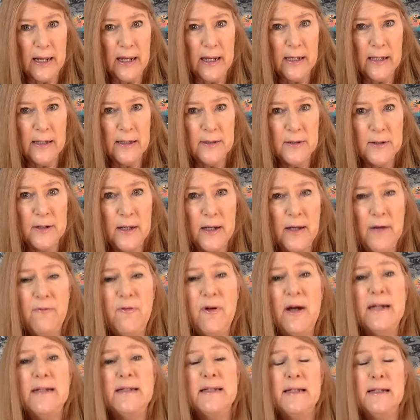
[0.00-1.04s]
And if
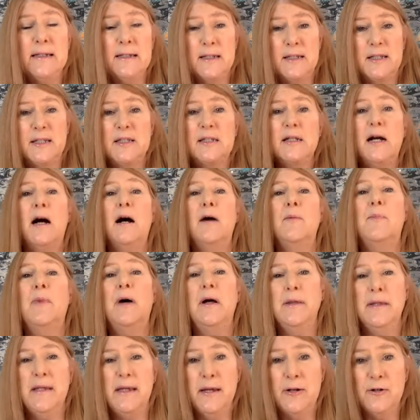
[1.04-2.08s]
I didn't stop
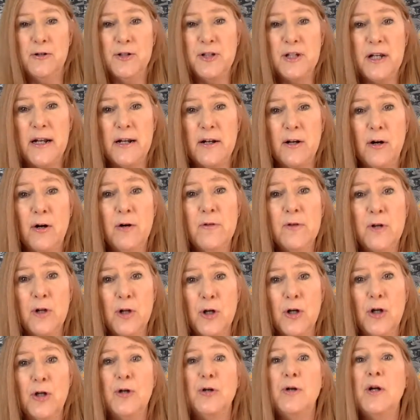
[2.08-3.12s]
on the energetic
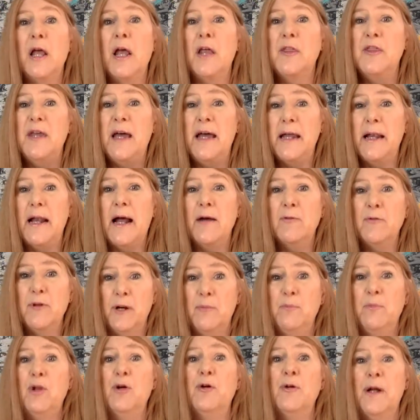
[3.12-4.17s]
overload, then I would
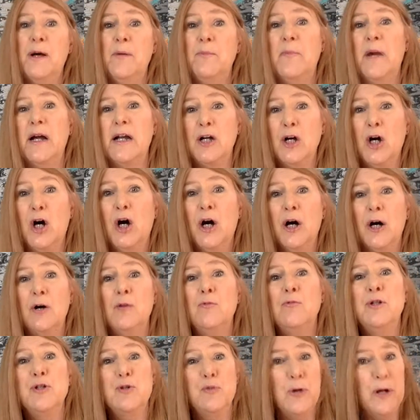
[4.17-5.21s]
have blown up my car,
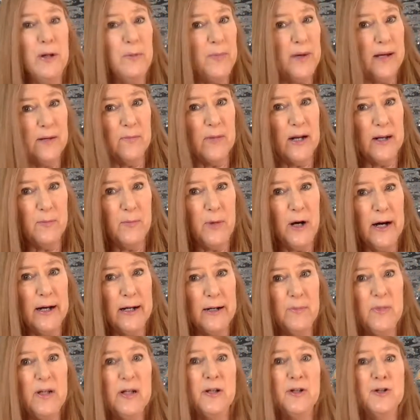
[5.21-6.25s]
which would have been my
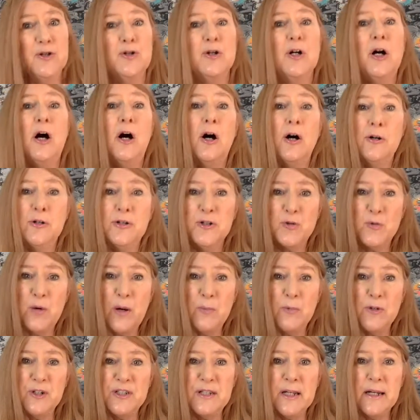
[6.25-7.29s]
body, because your car is
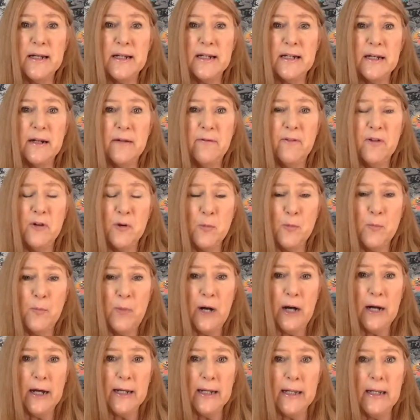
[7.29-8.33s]
representative of your
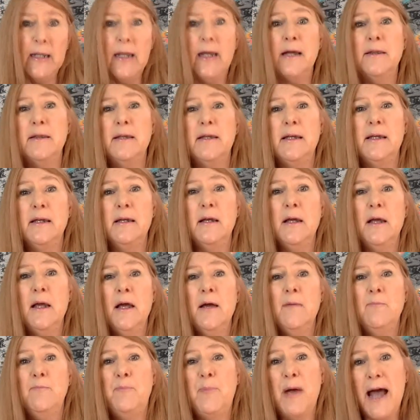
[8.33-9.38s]
body and the
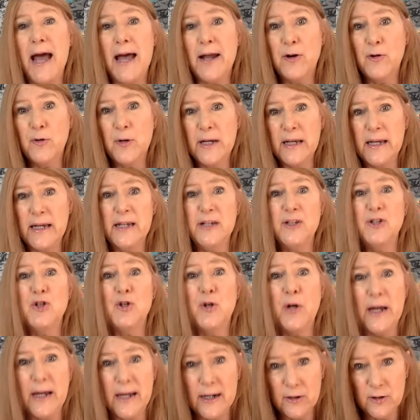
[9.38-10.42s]
battery is
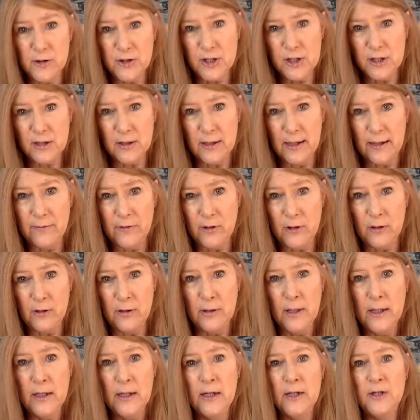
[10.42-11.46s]
your energy level.
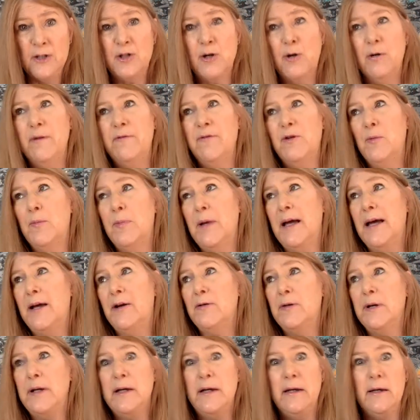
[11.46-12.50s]
So if your
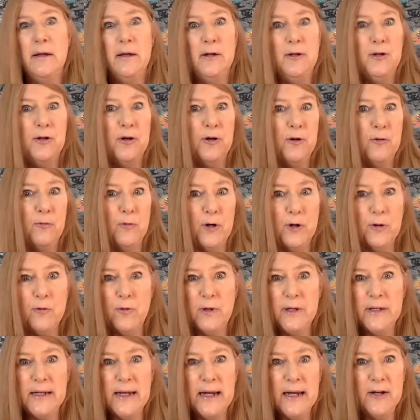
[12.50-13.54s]
battery, you go to work
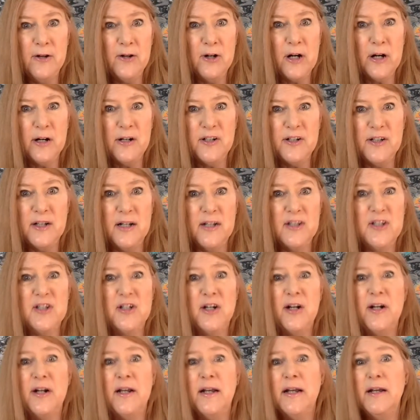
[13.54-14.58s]
one day and your car's not
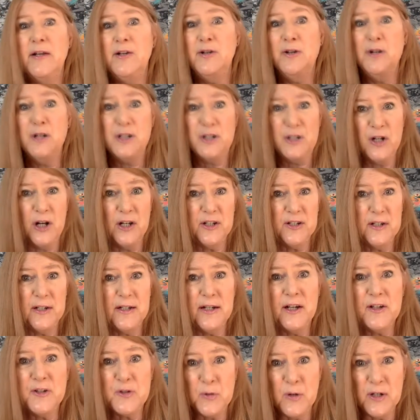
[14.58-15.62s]
starting and you're exhausted,
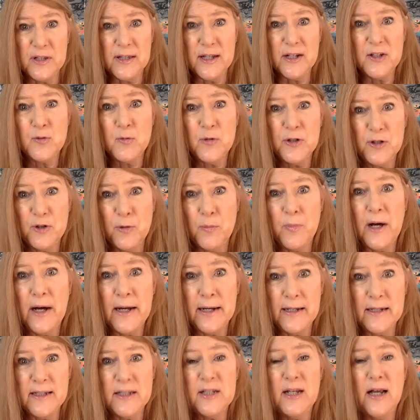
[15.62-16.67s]
guess what? That's what your
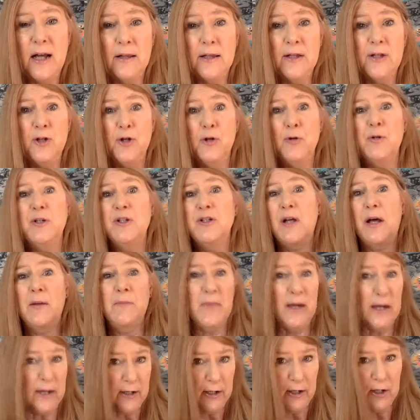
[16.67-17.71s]
body's telling you is I'm
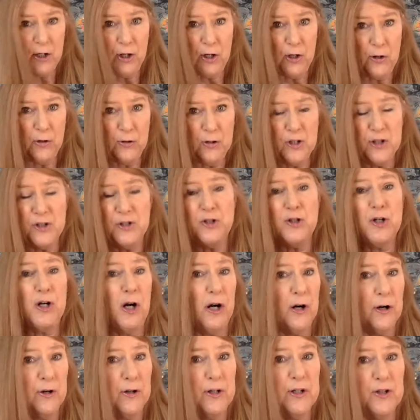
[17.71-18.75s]
not going to go because your
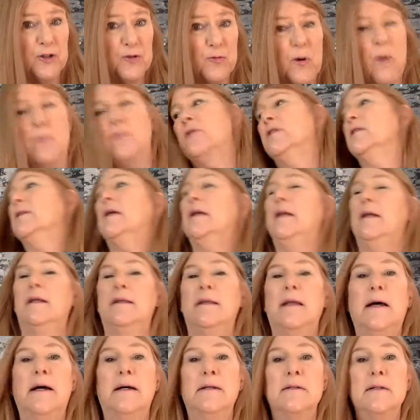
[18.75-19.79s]
car is representing
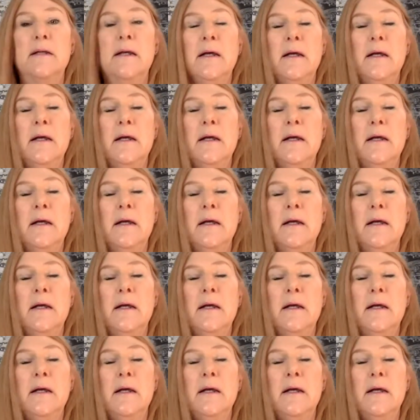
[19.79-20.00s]
that.